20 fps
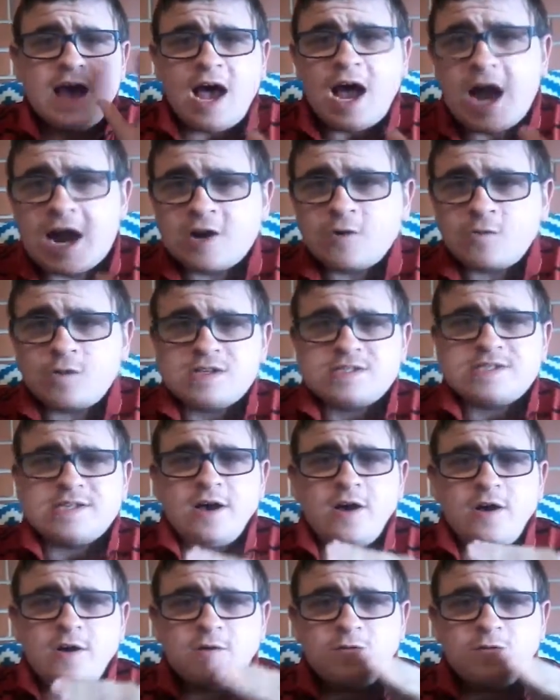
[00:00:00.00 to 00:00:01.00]

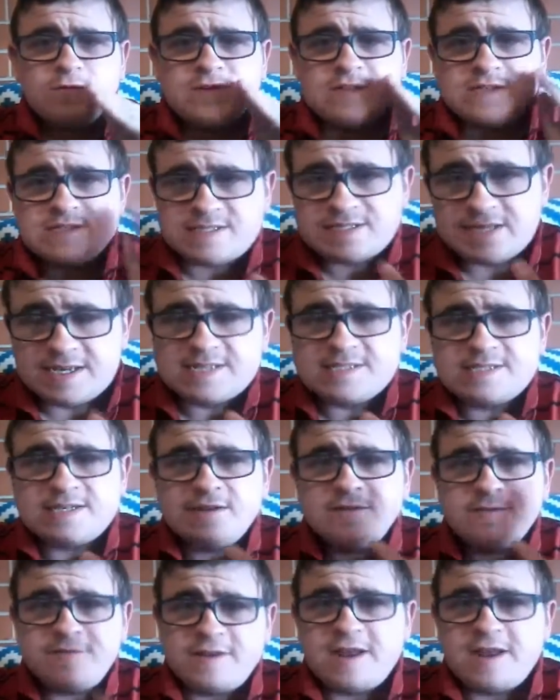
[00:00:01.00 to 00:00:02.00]
unresolved
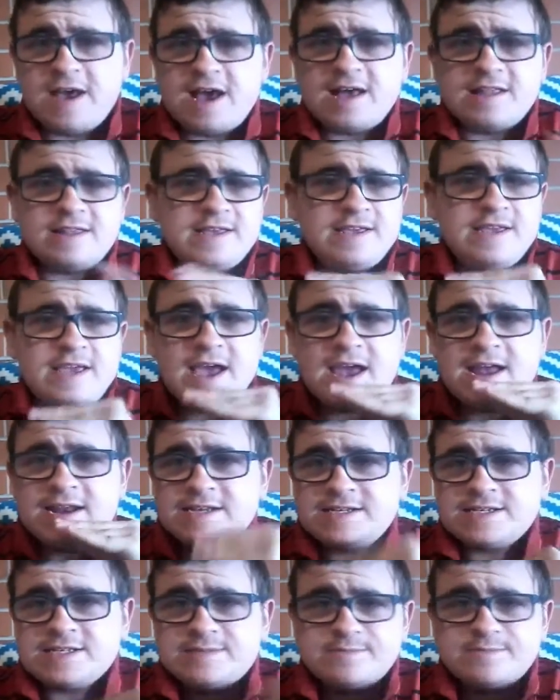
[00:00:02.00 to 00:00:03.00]
season finale, and
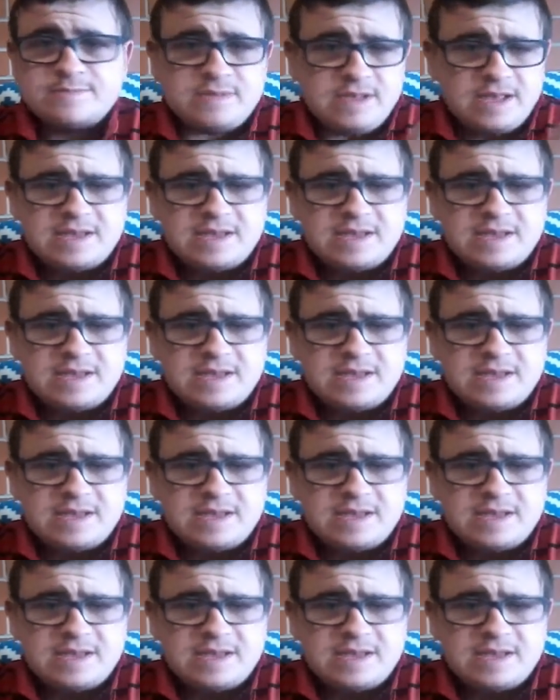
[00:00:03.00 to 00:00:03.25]
it just